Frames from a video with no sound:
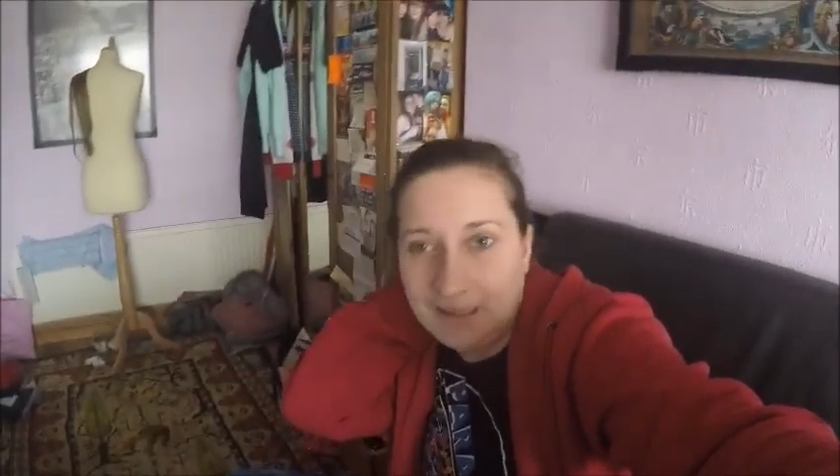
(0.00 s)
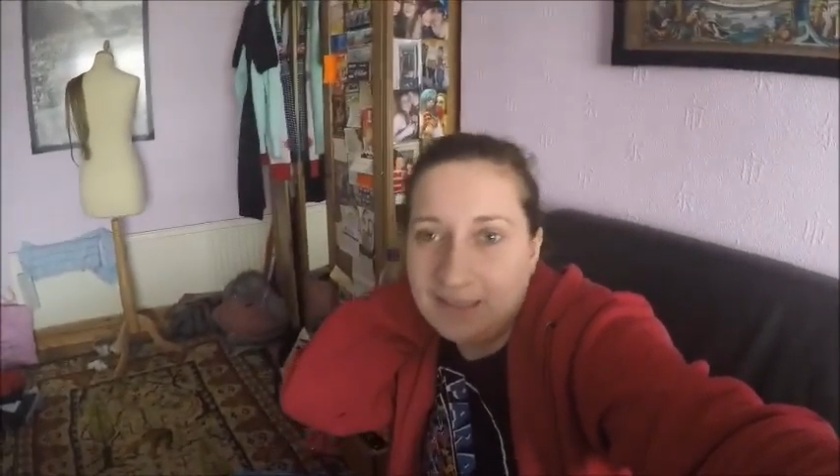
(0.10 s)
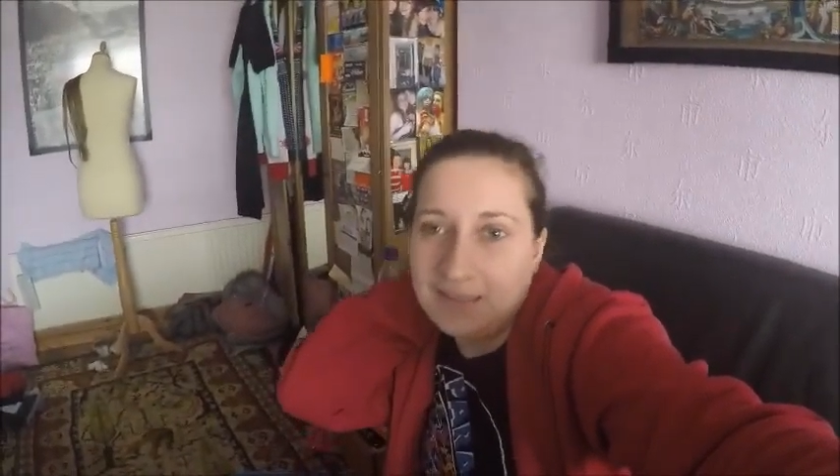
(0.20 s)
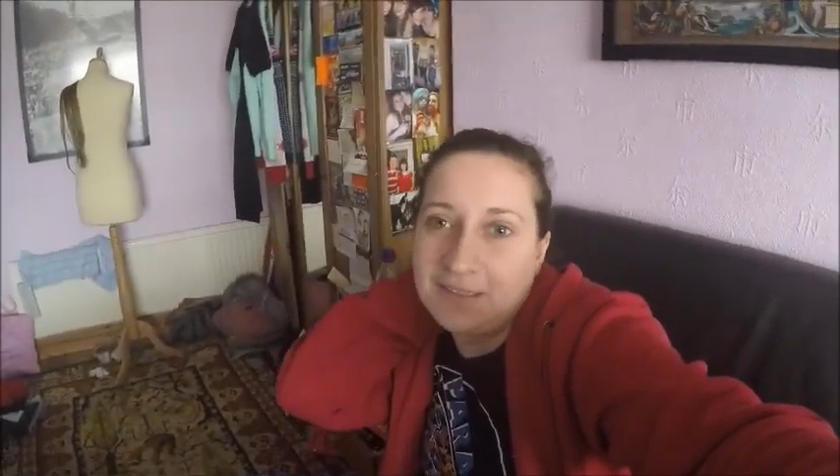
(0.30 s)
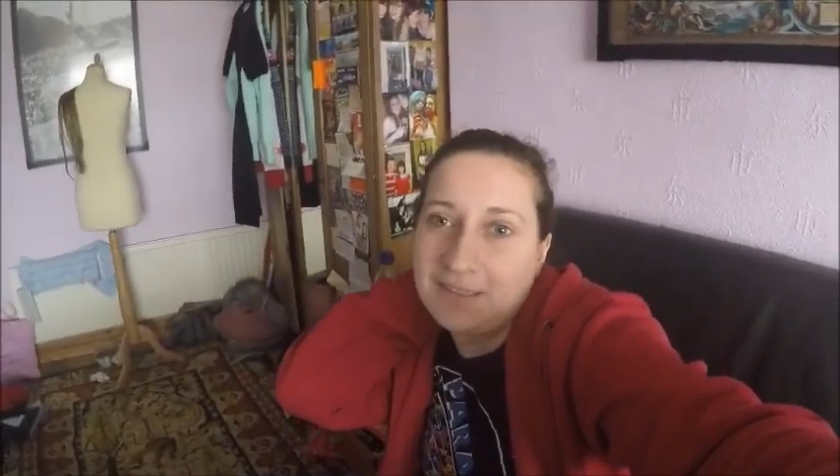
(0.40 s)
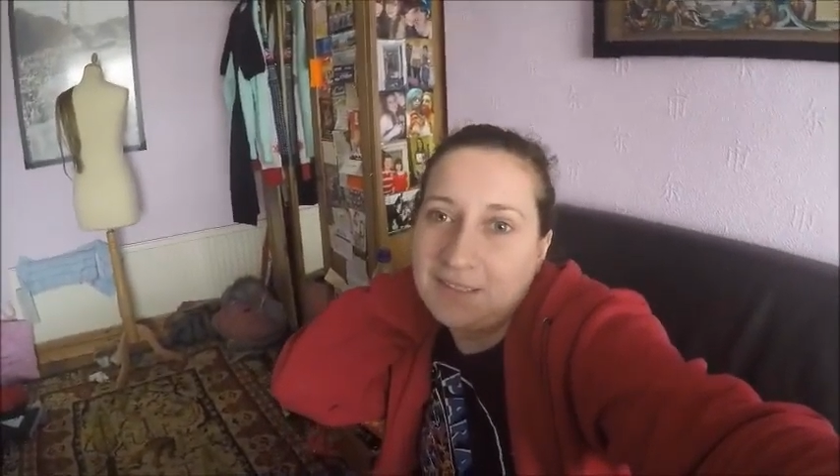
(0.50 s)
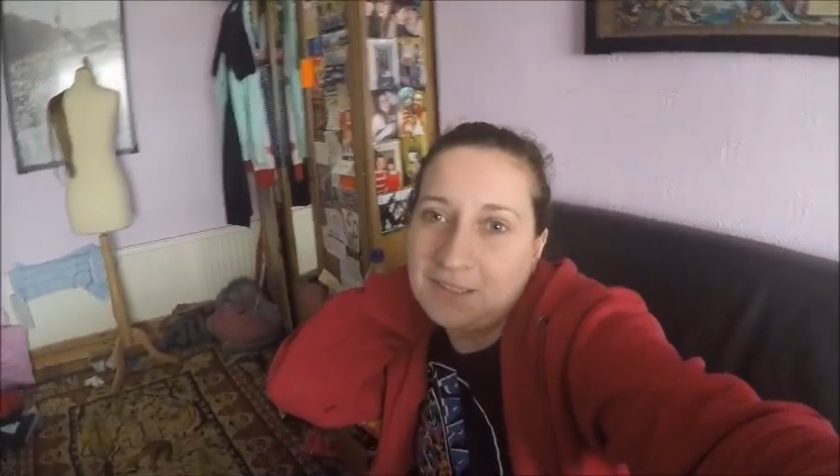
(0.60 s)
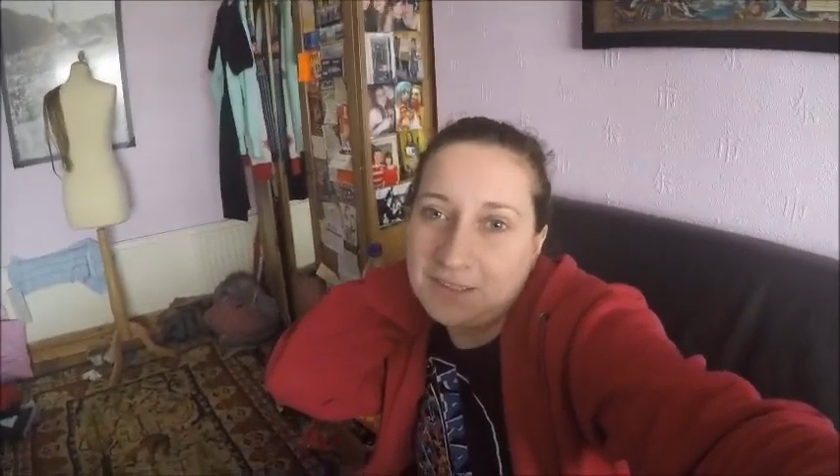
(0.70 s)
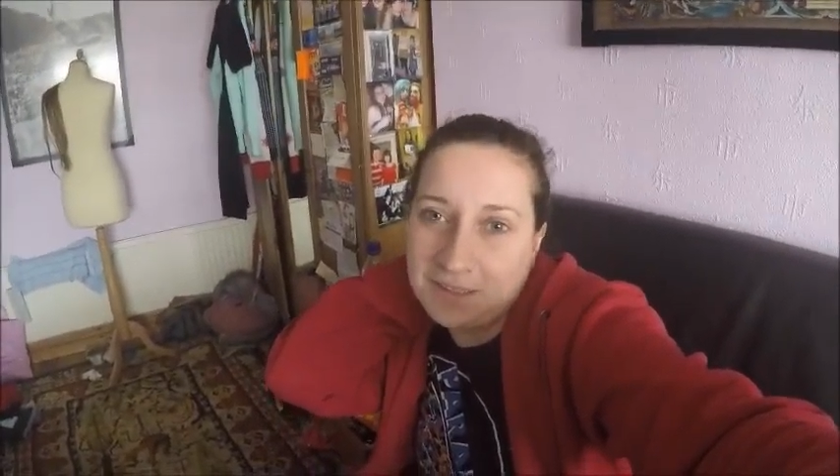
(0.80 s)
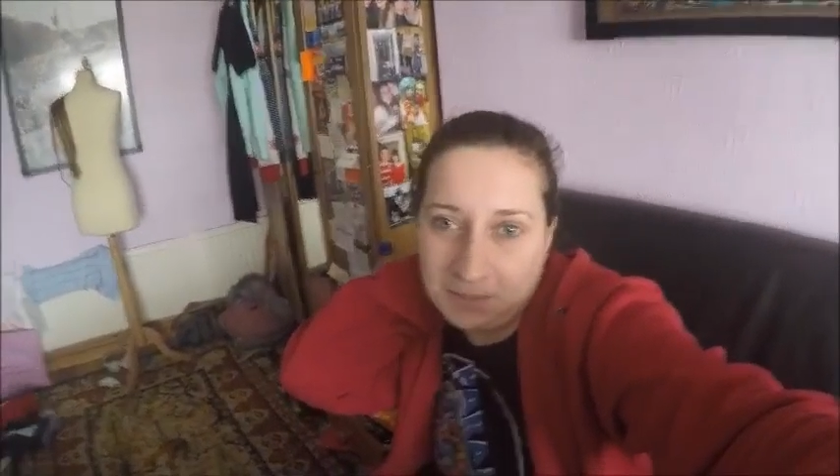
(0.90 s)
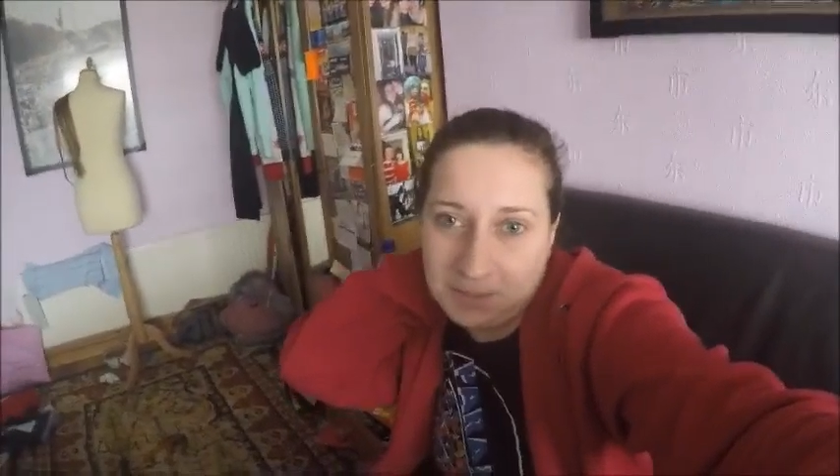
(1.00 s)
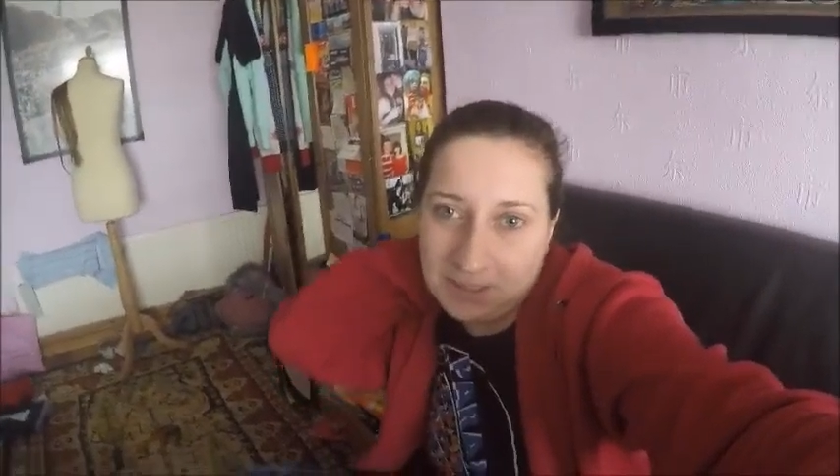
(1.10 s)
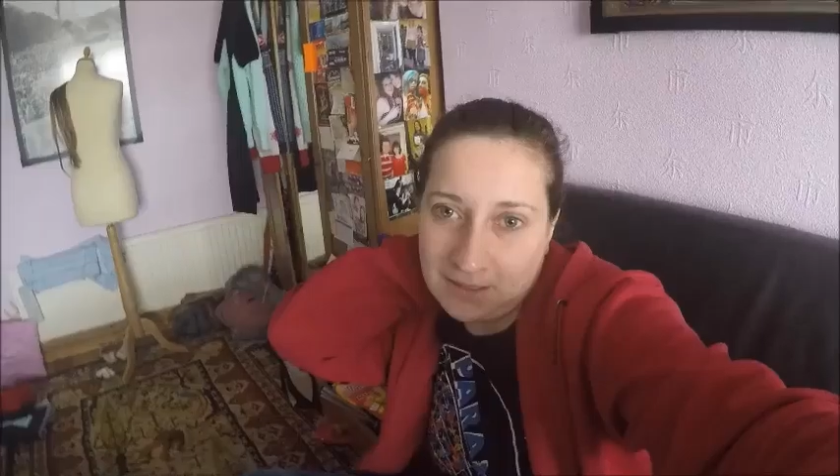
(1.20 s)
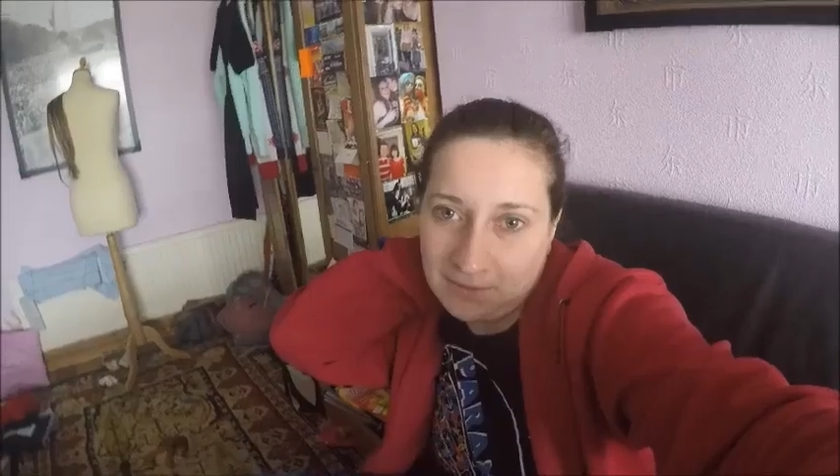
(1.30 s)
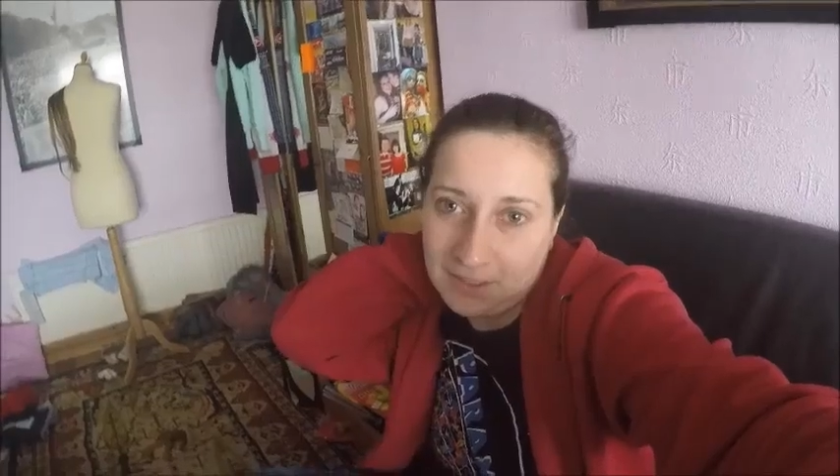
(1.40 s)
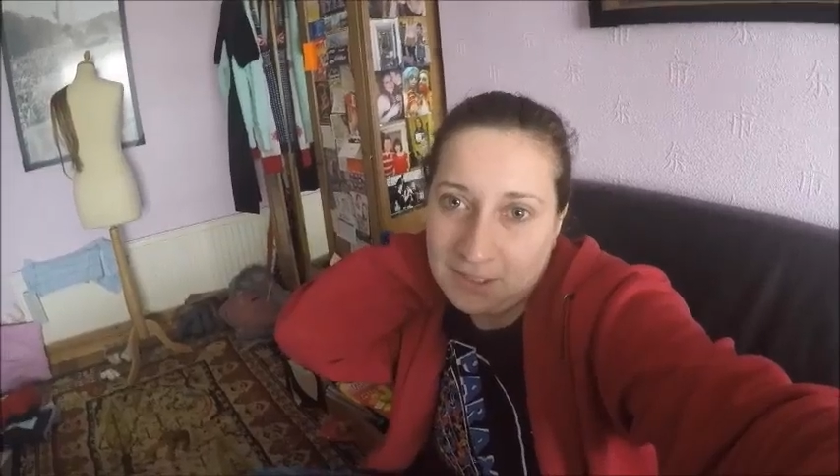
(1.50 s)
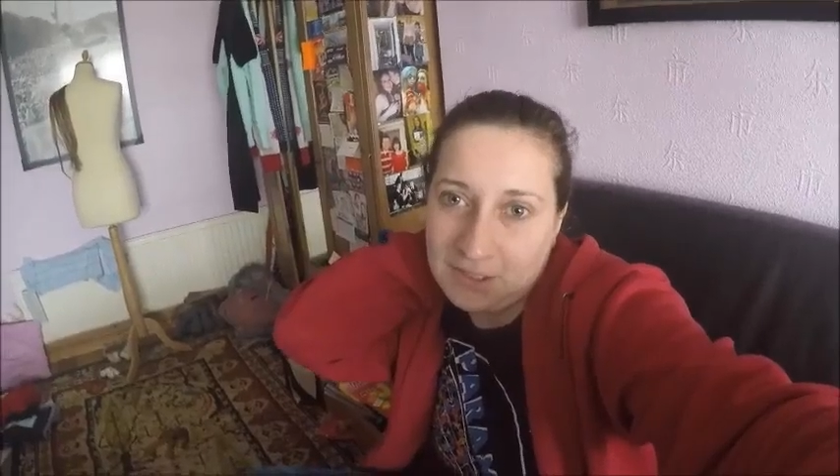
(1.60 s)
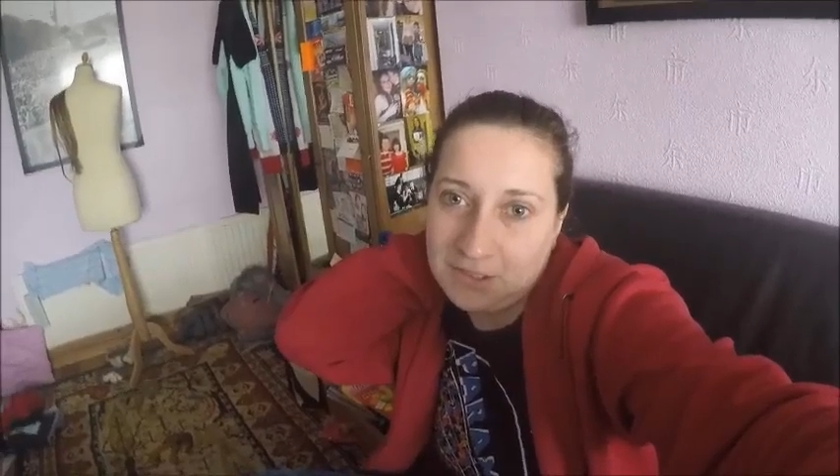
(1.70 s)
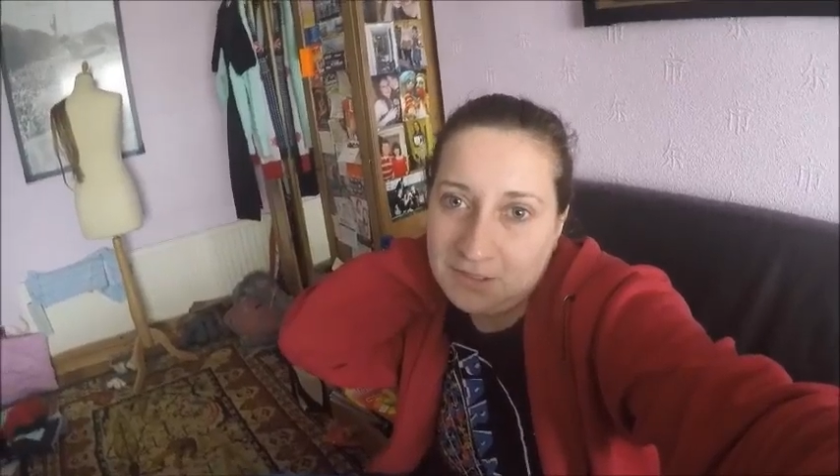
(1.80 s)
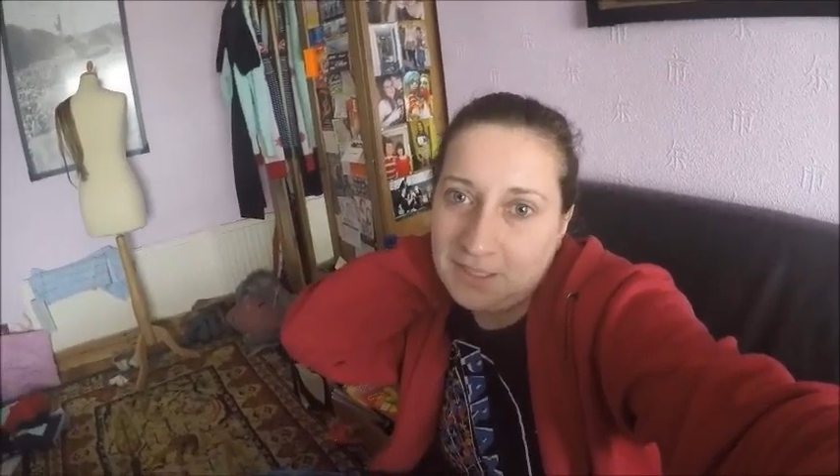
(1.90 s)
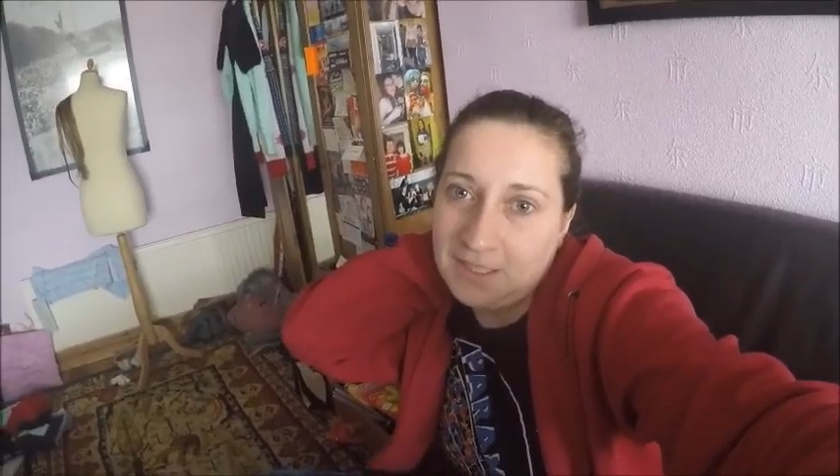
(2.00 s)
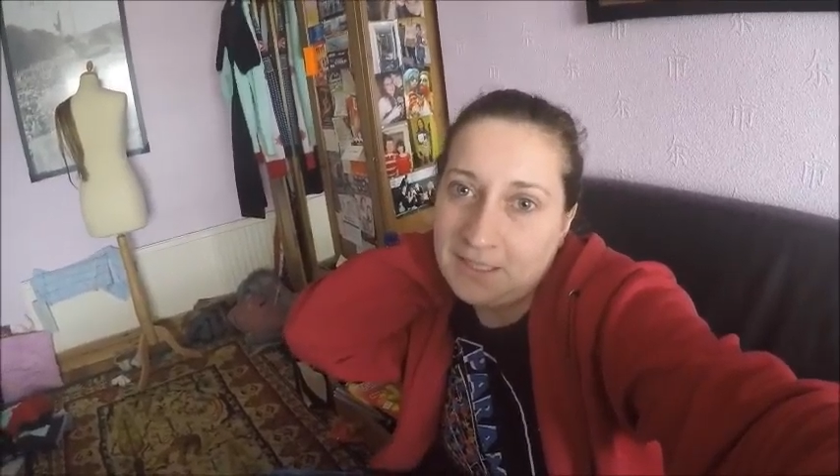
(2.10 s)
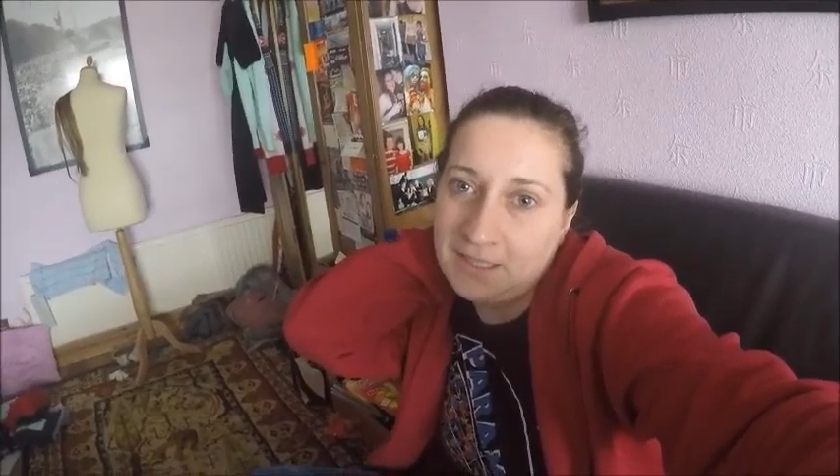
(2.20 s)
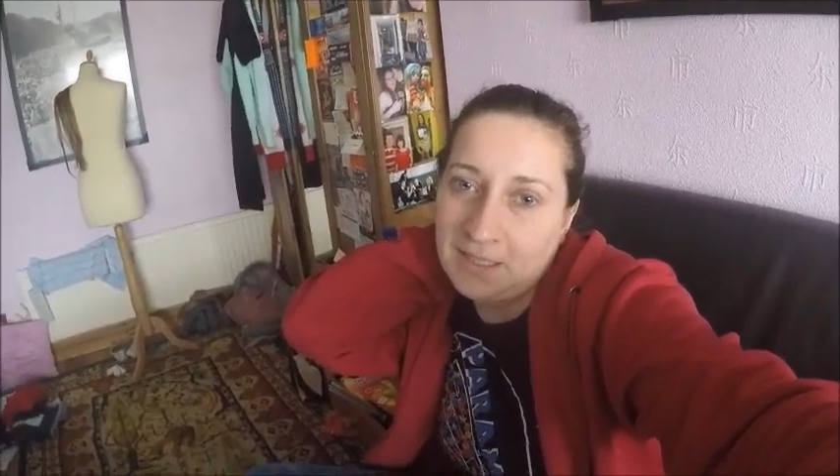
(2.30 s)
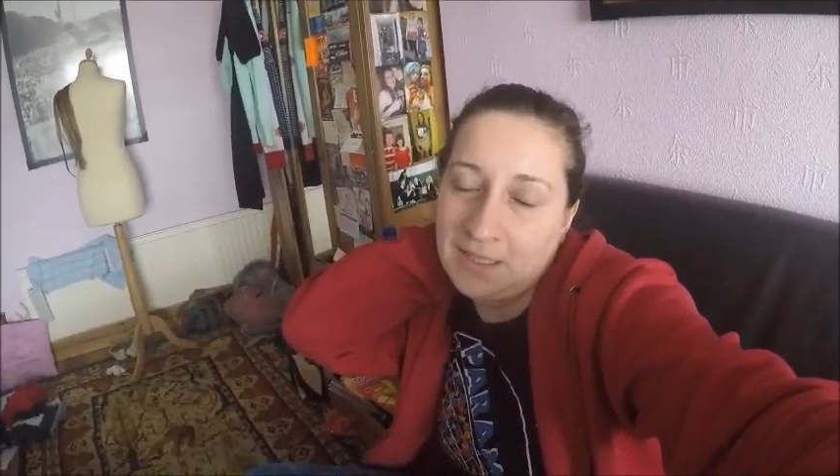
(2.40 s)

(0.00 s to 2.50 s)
and it's just gonna be another really chill day.